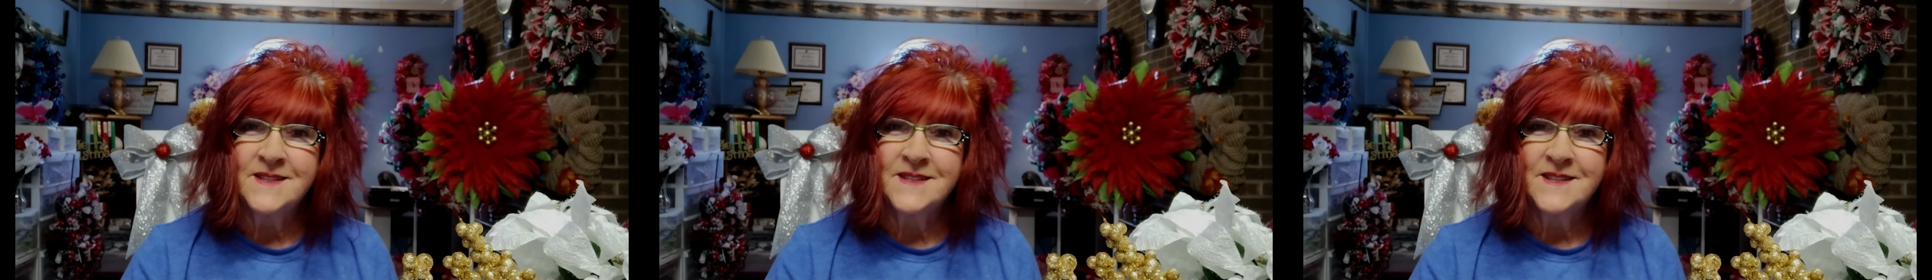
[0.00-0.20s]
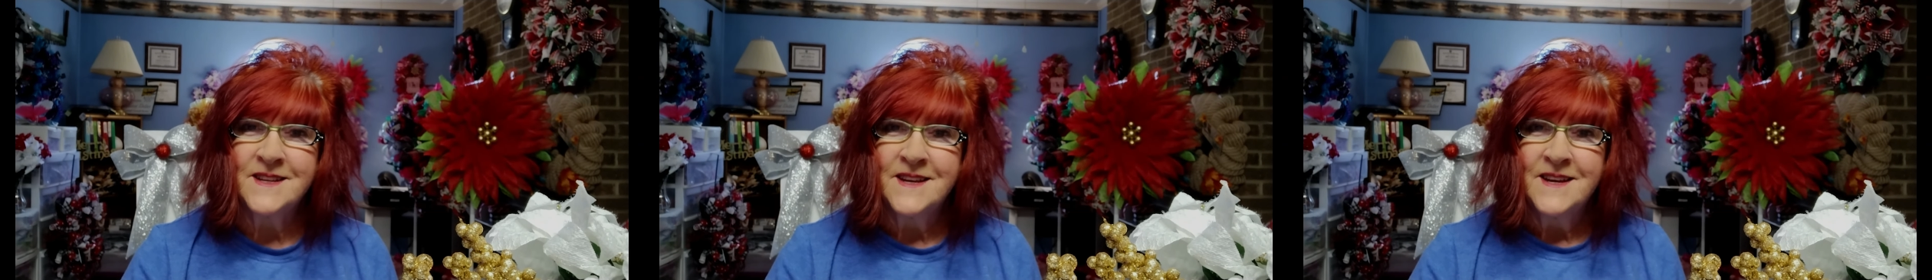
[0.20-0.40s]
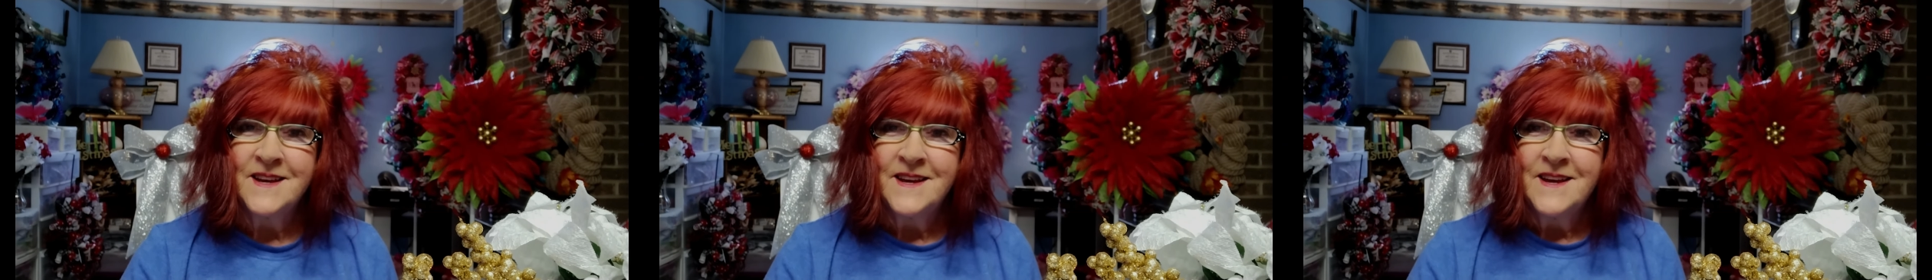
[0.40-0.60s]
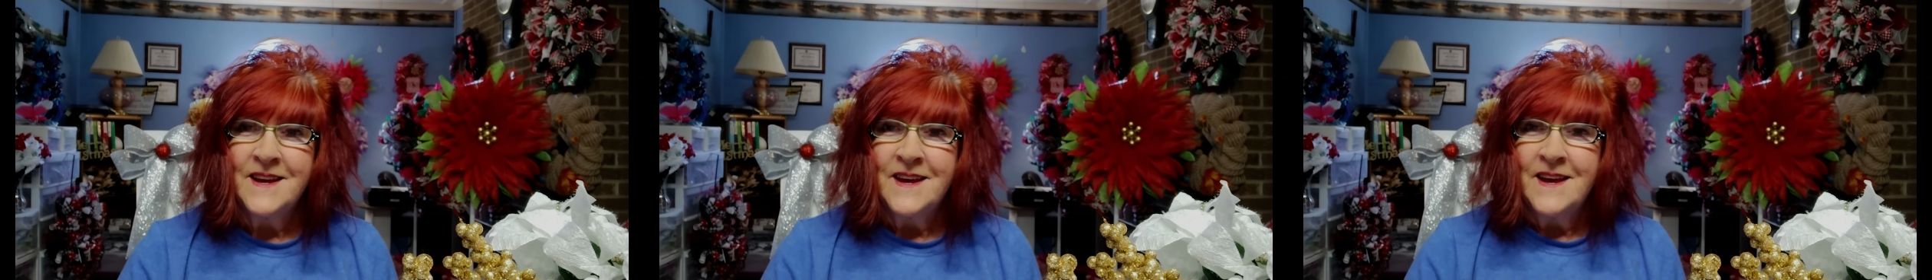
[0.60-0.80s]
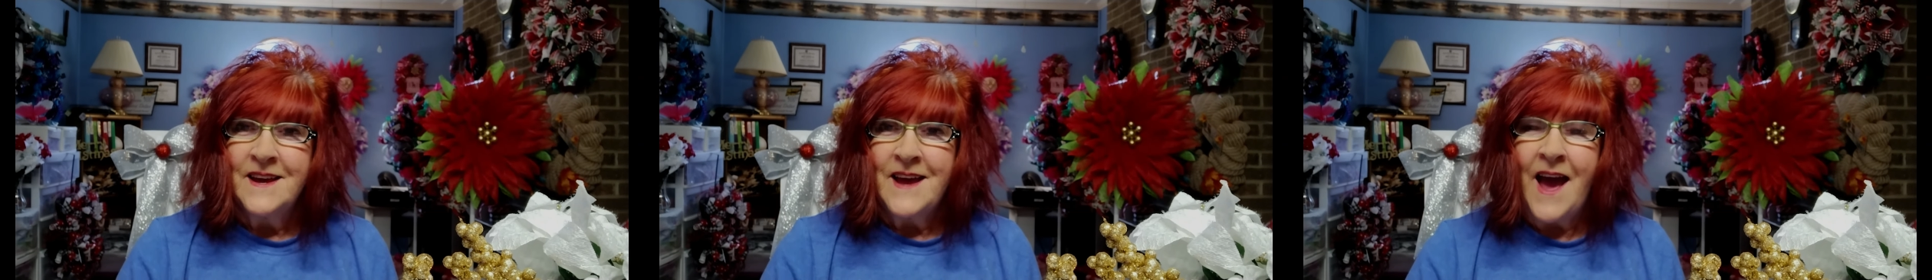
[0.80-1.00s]
And
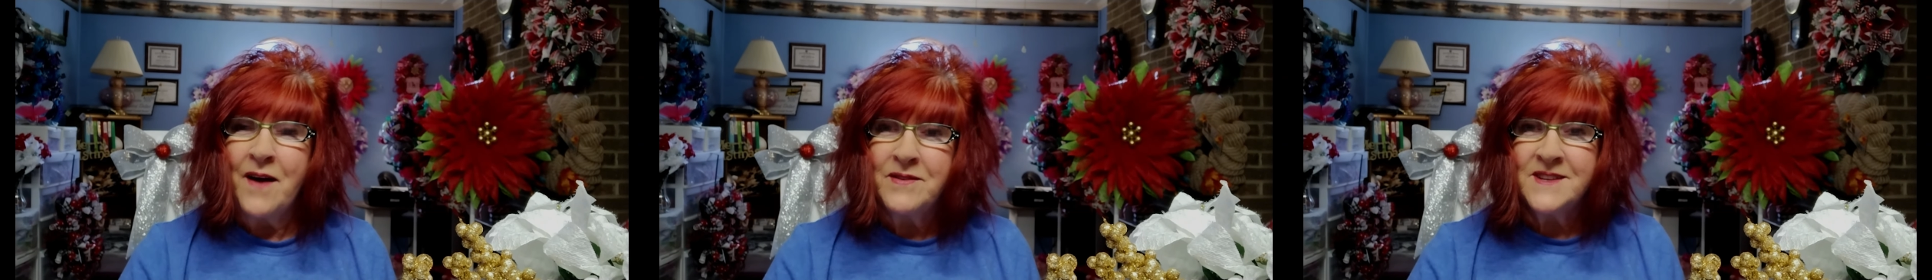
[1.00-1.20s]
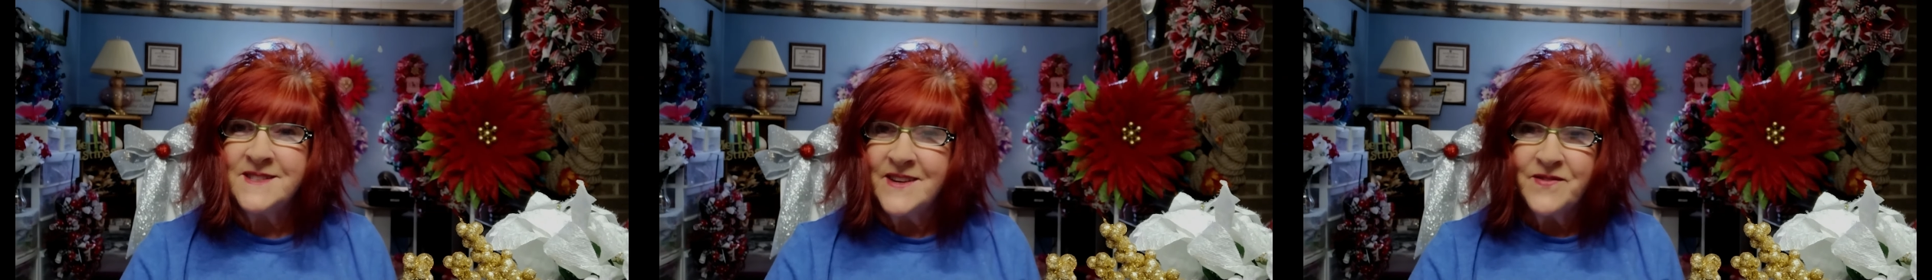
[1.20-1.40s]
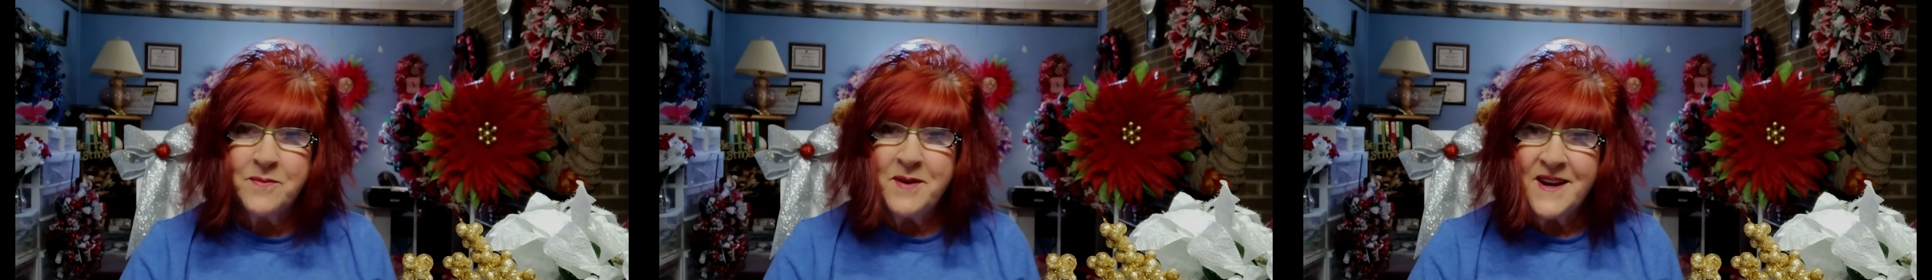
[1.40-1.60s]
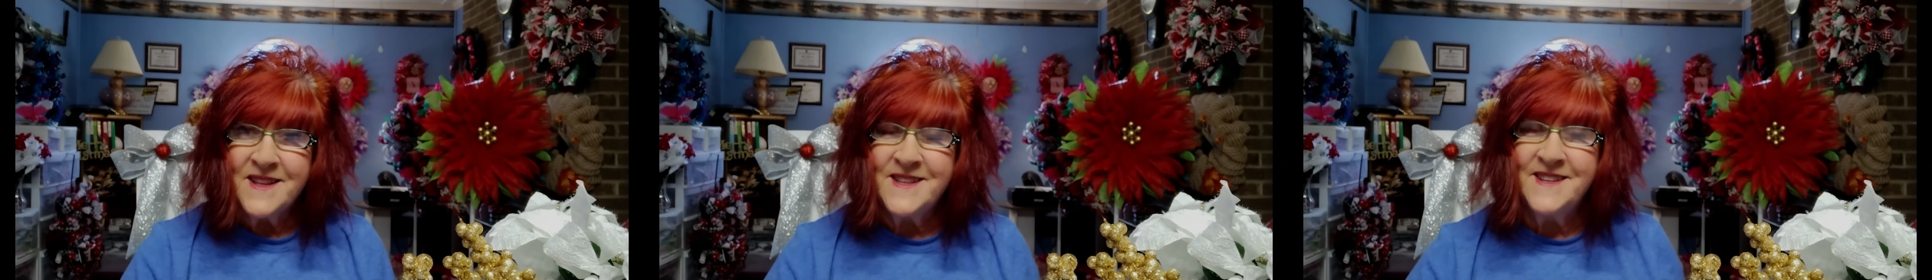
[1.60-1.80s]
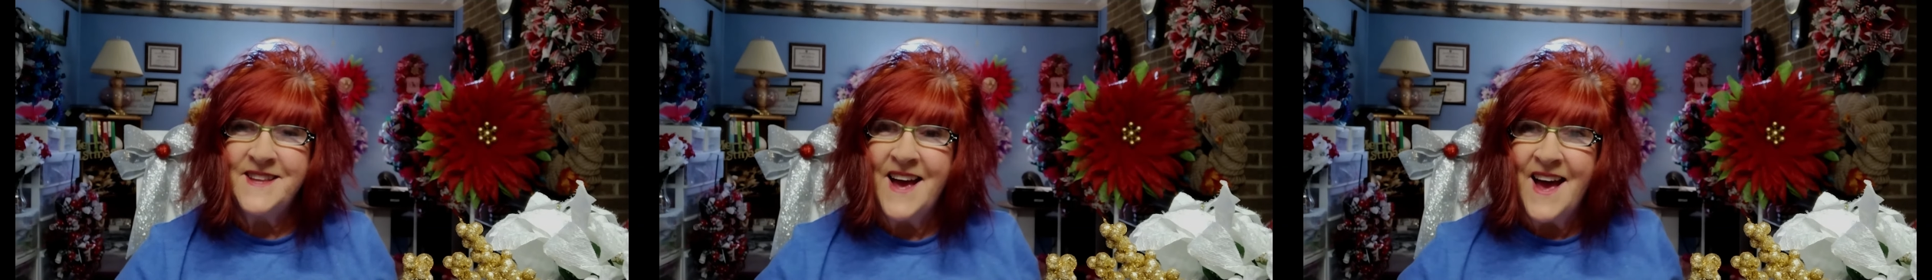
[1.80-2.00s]
how is everybody
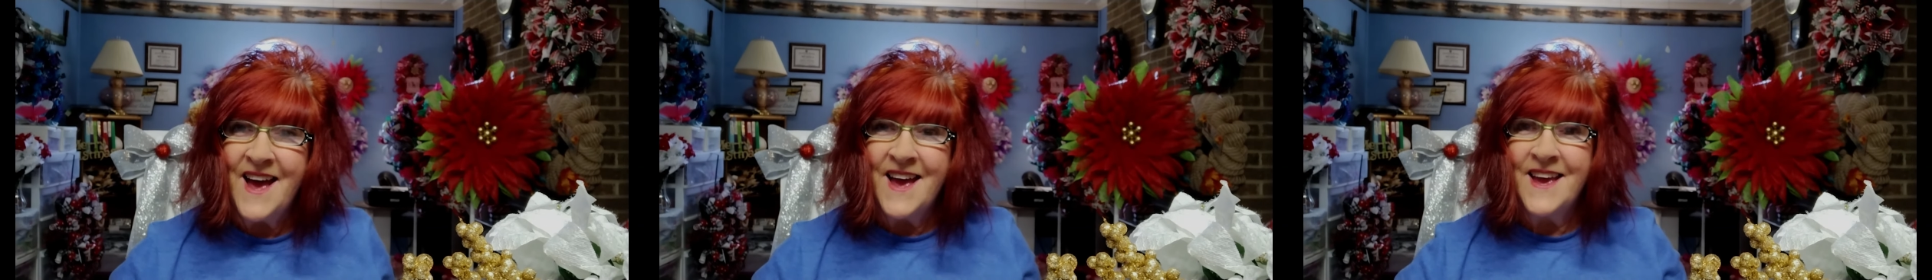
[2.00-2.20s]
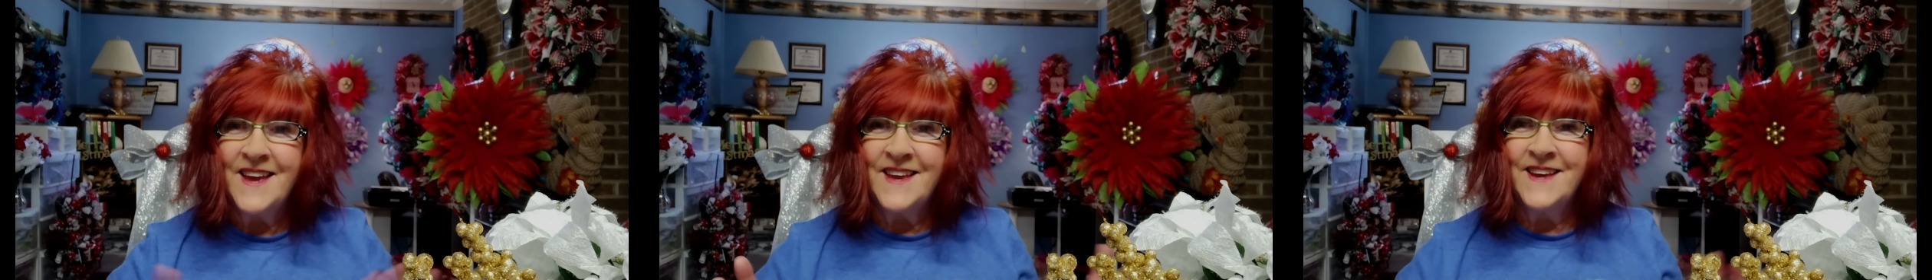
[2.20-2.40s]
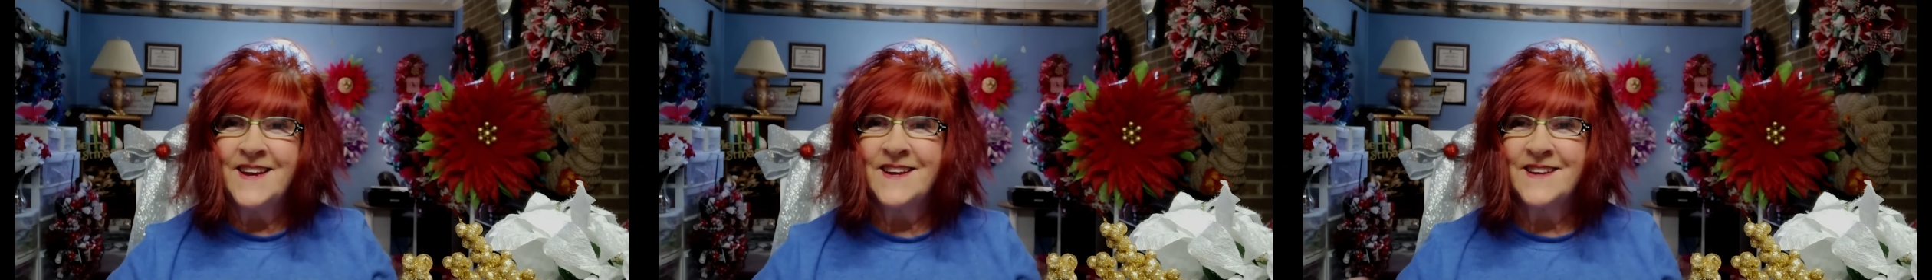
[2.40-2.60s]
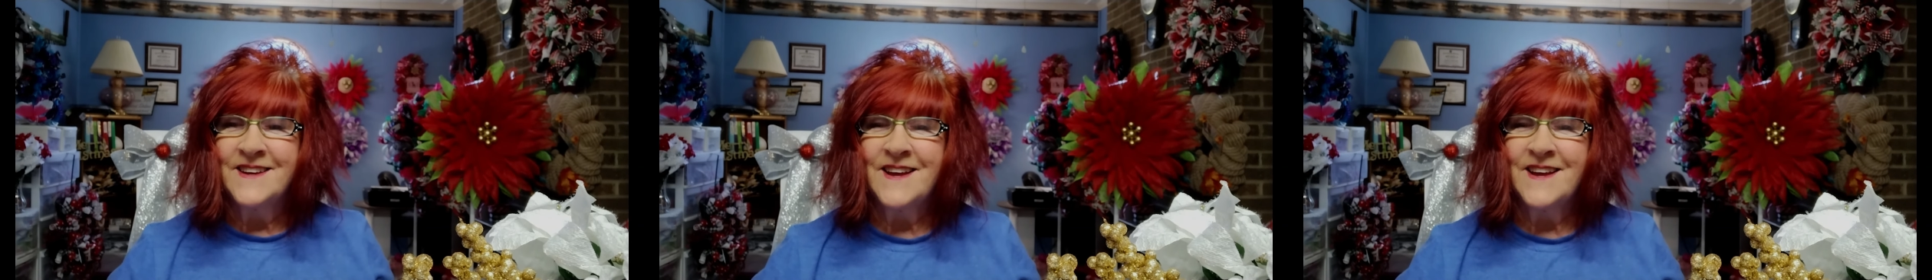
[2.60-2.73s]
today?